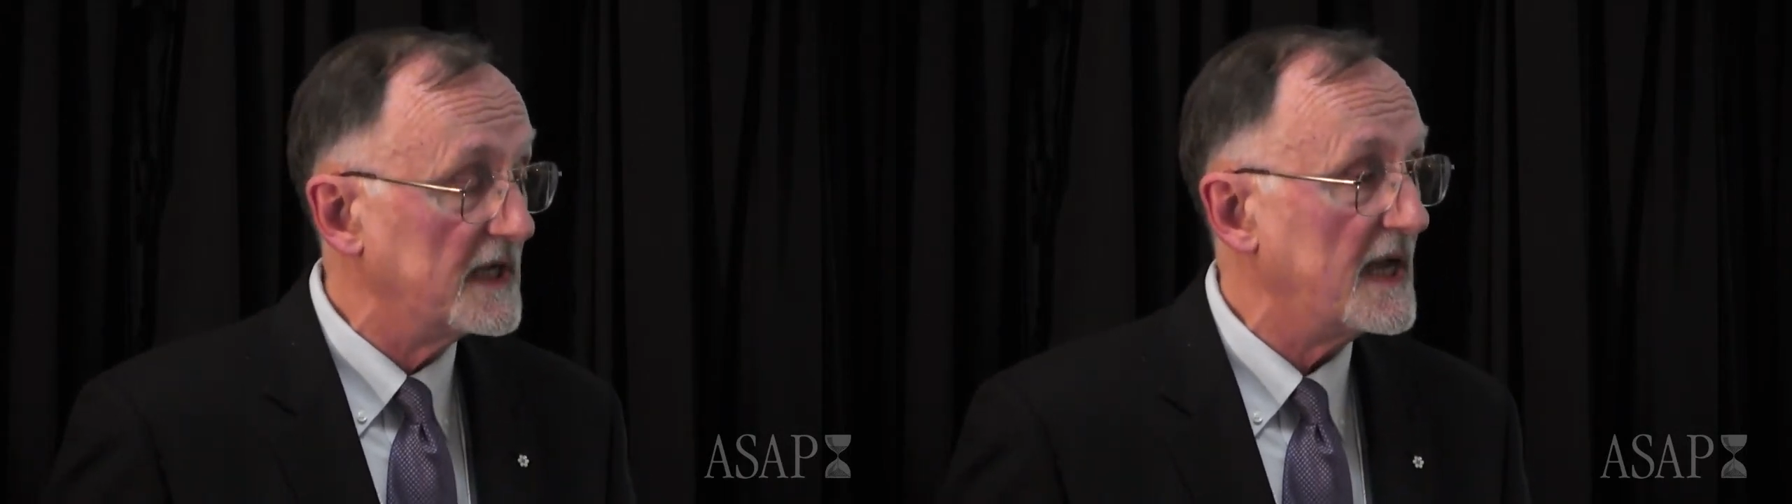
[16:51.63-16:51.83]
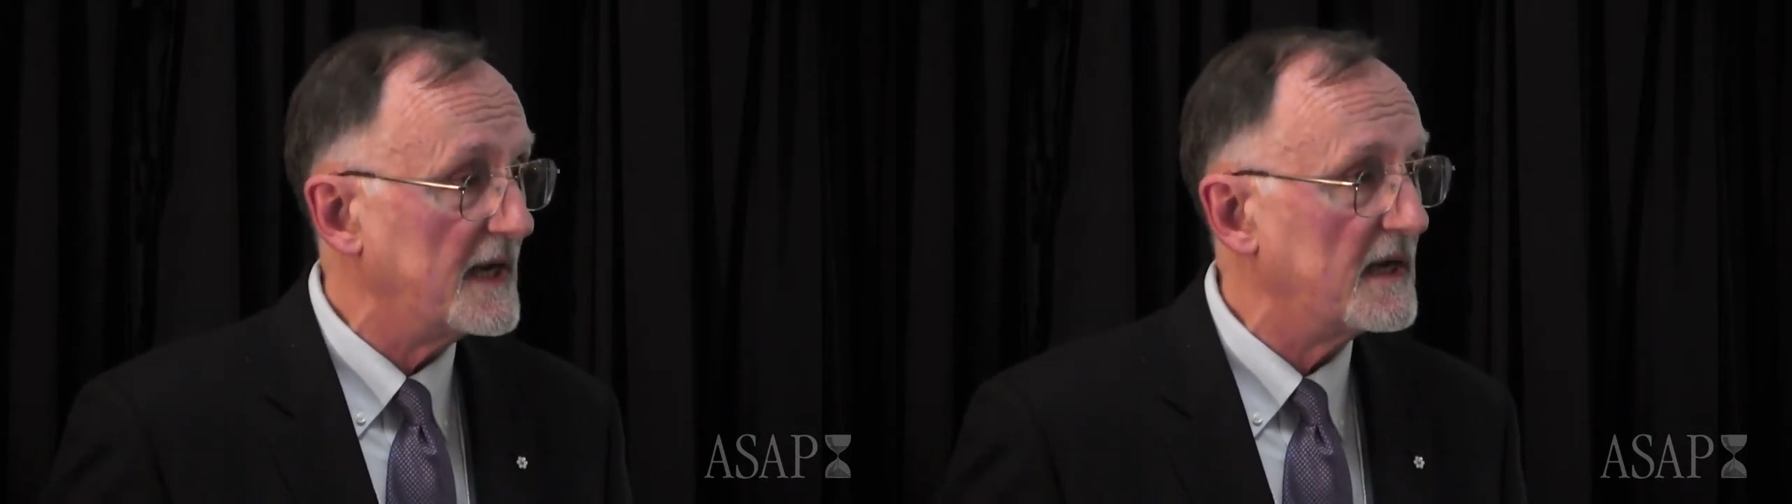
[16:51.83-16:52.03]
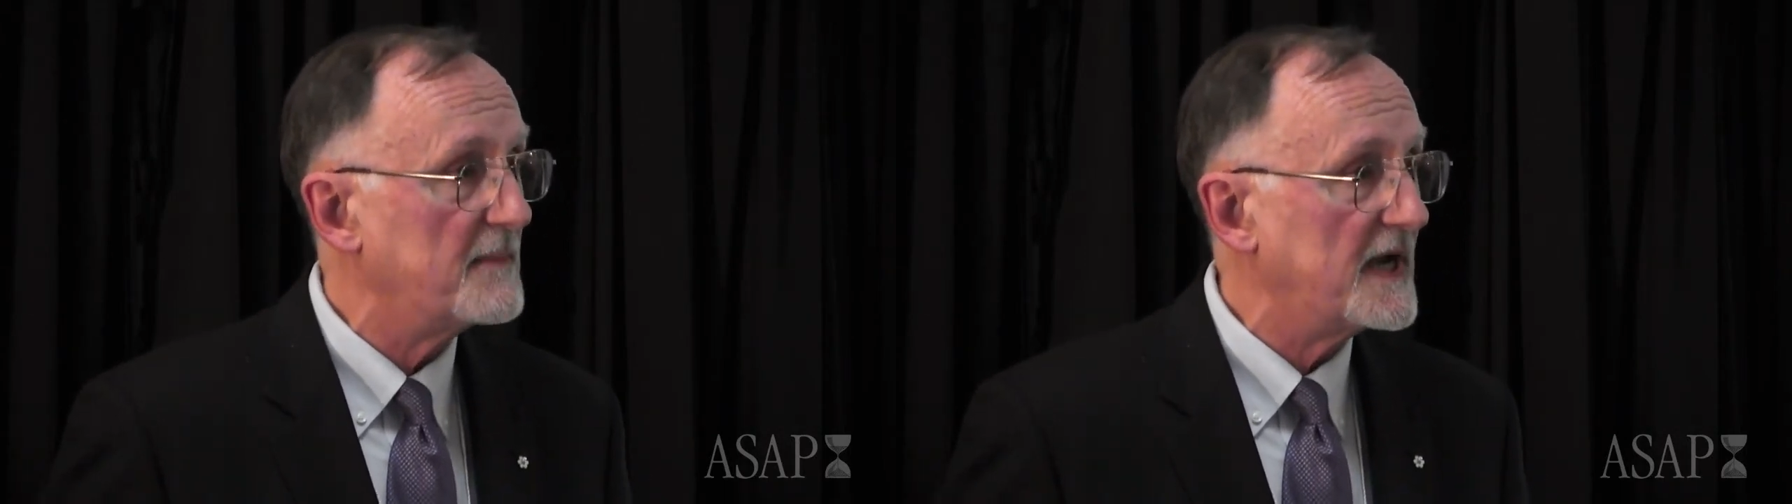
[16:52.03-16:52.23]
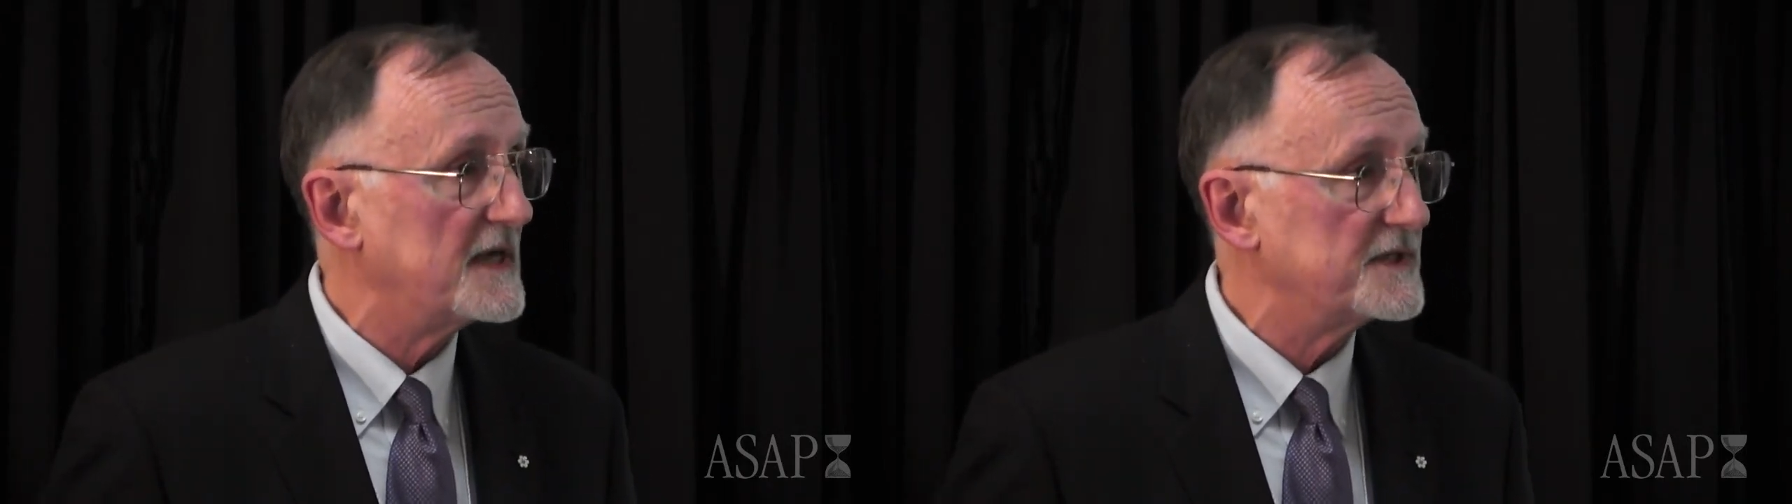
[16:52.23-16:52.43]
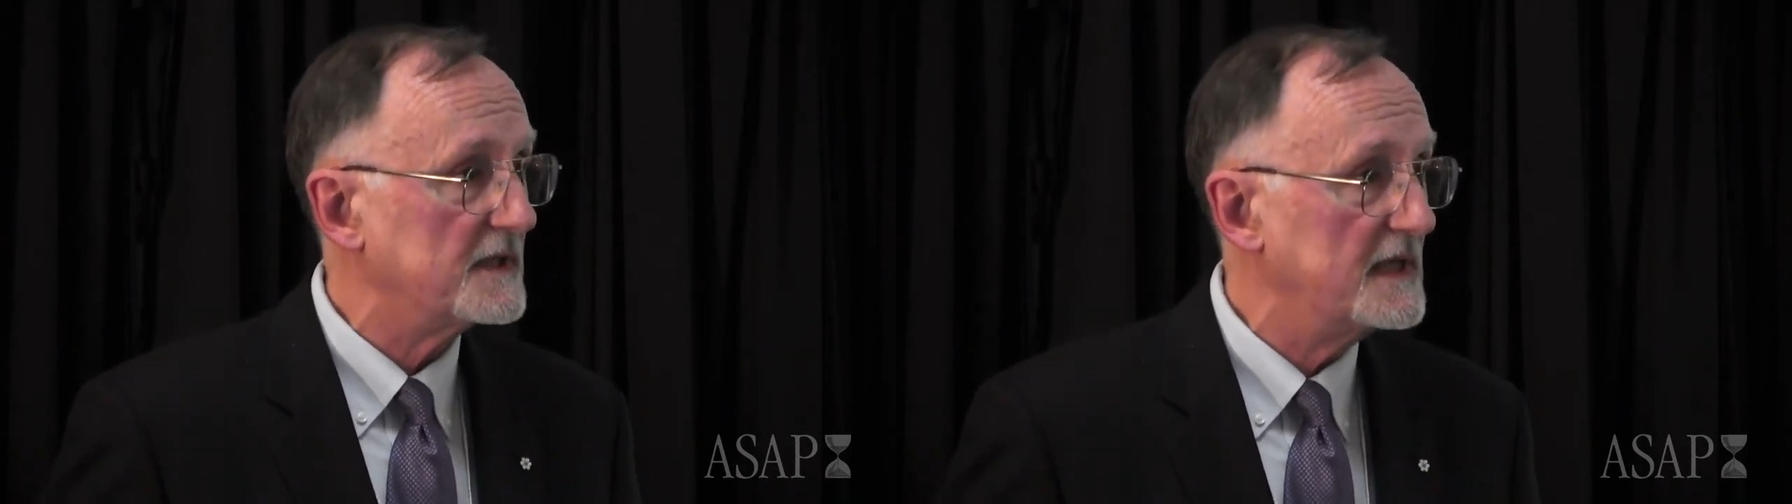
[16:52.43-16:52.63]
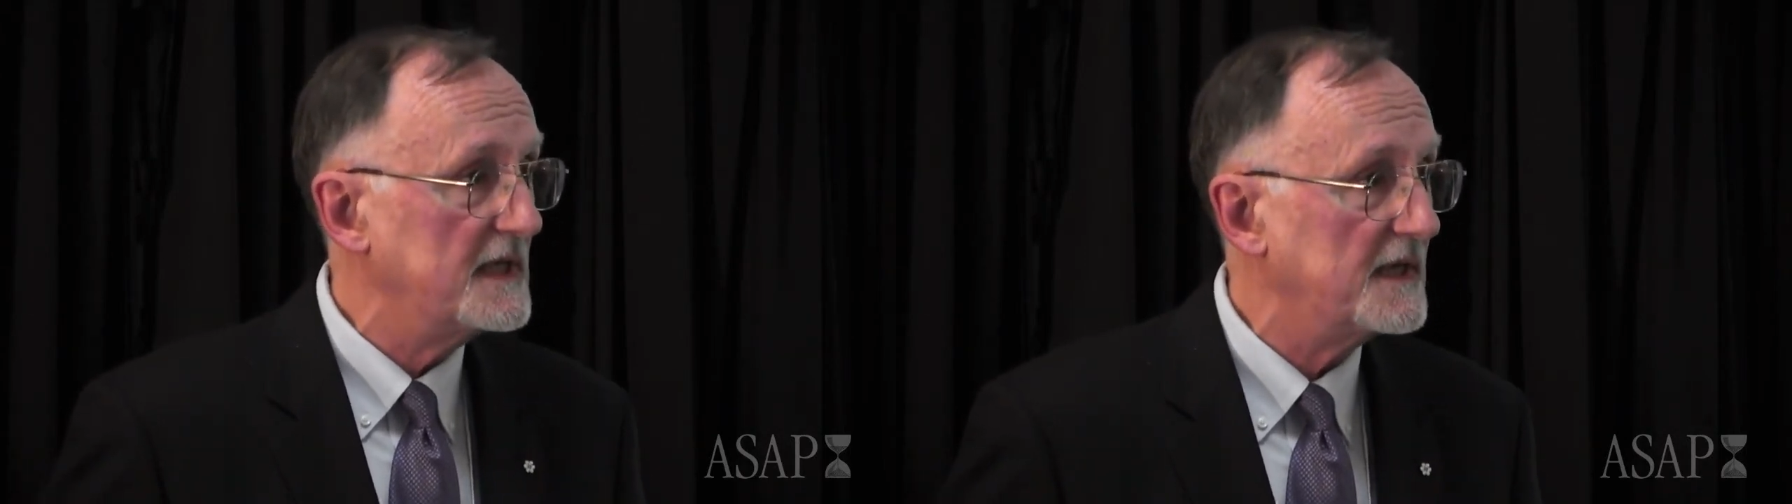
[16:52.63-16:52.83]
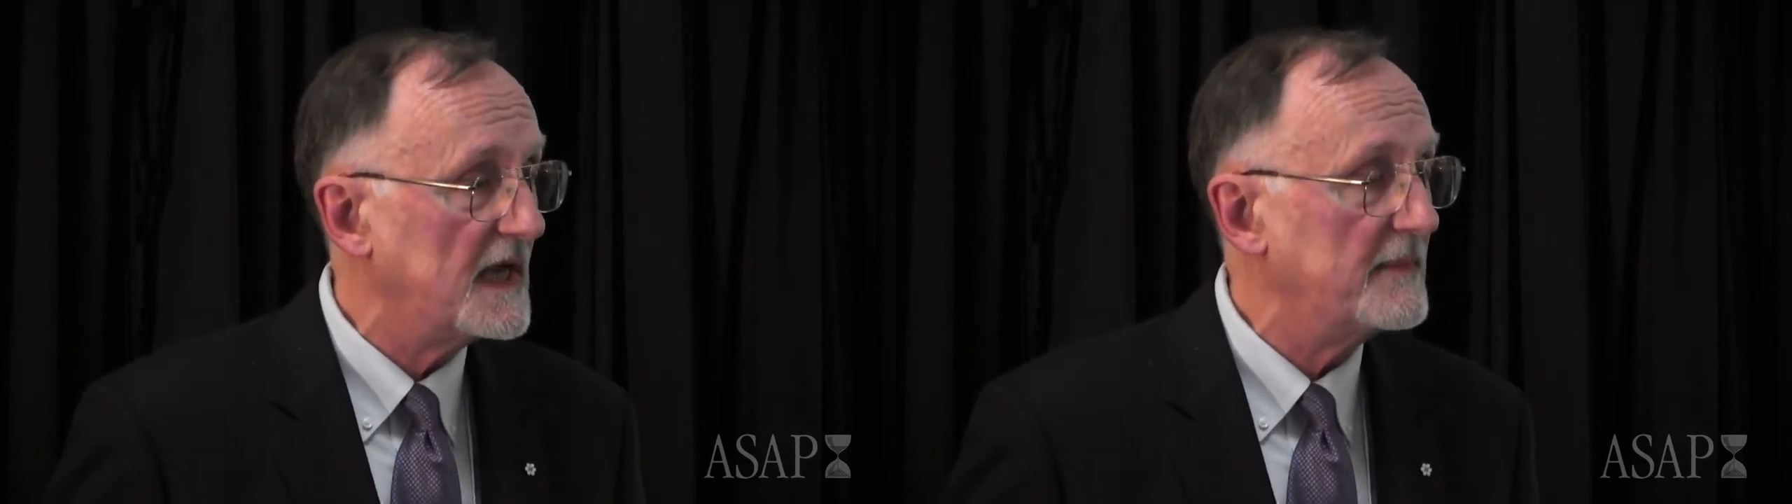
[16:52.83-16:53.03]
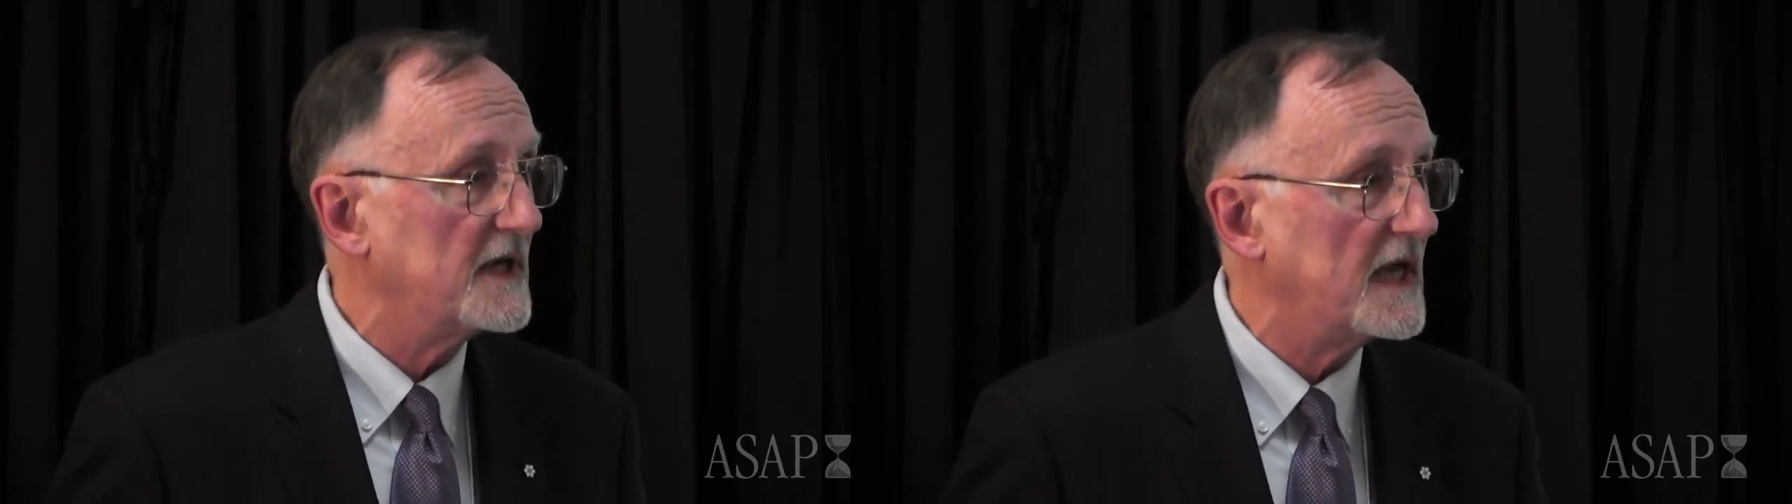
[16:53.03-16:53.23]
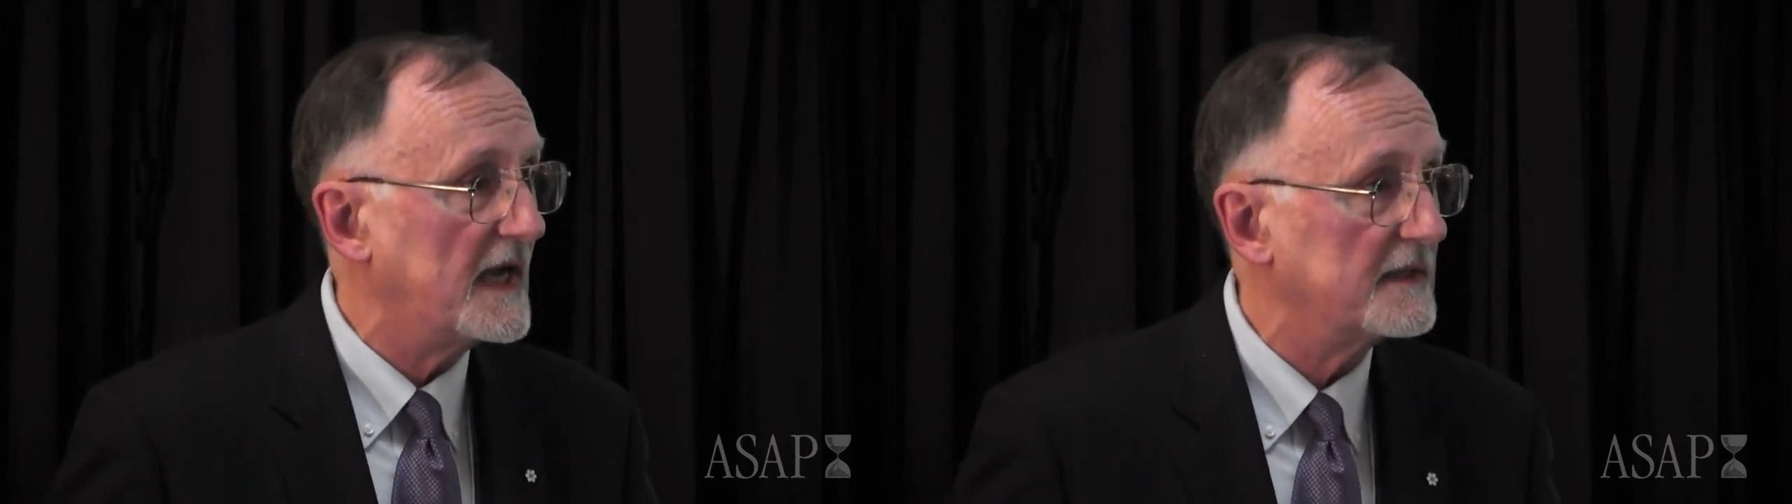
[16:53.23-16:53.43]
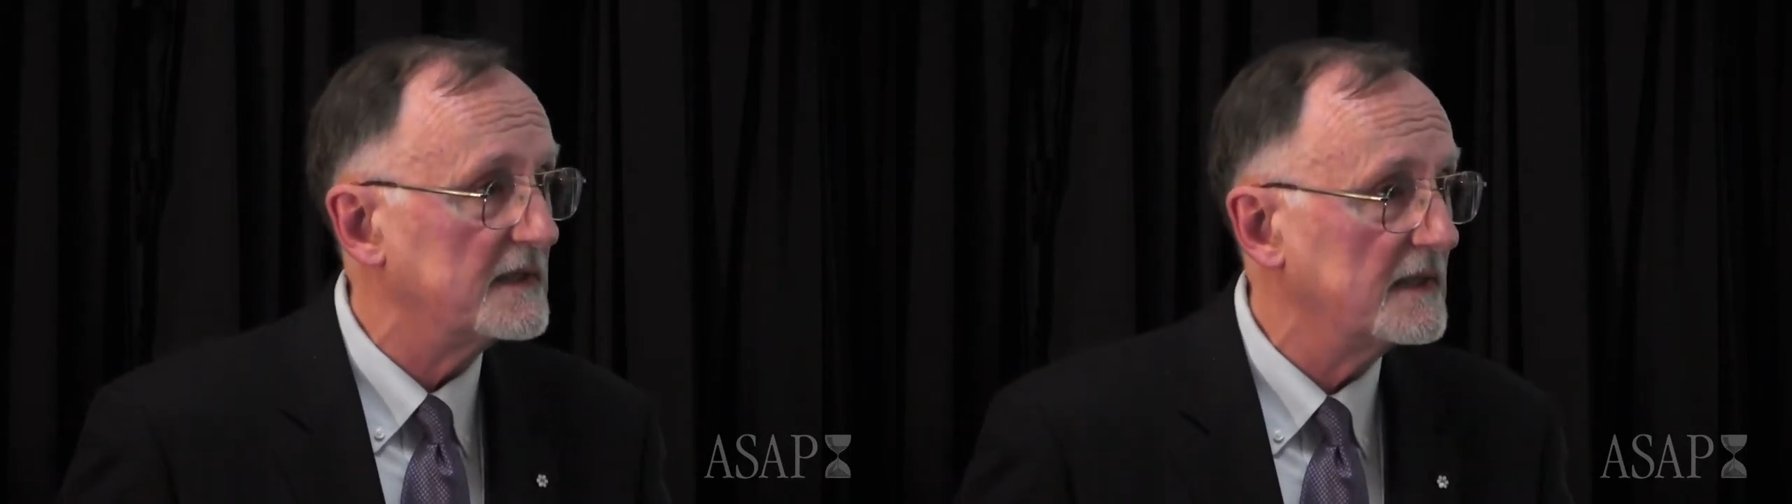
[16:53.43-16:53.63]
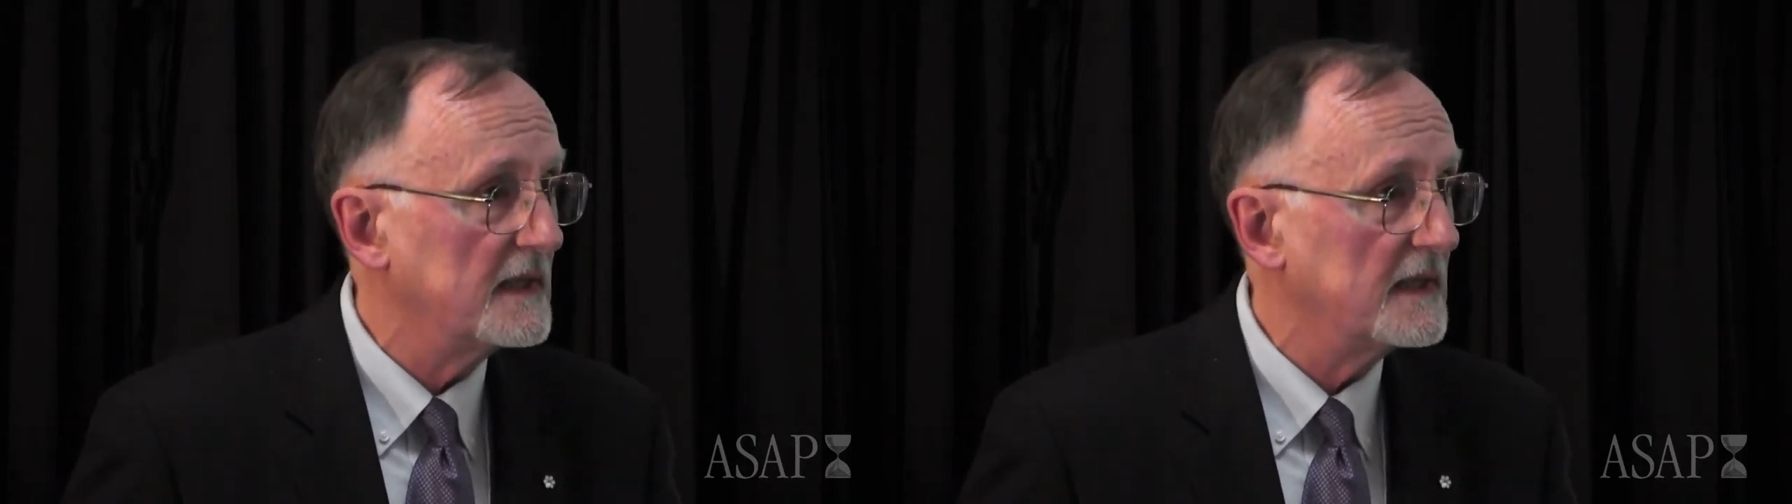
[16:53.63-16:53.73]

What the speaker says: Canada passed a Clean Diamond Act,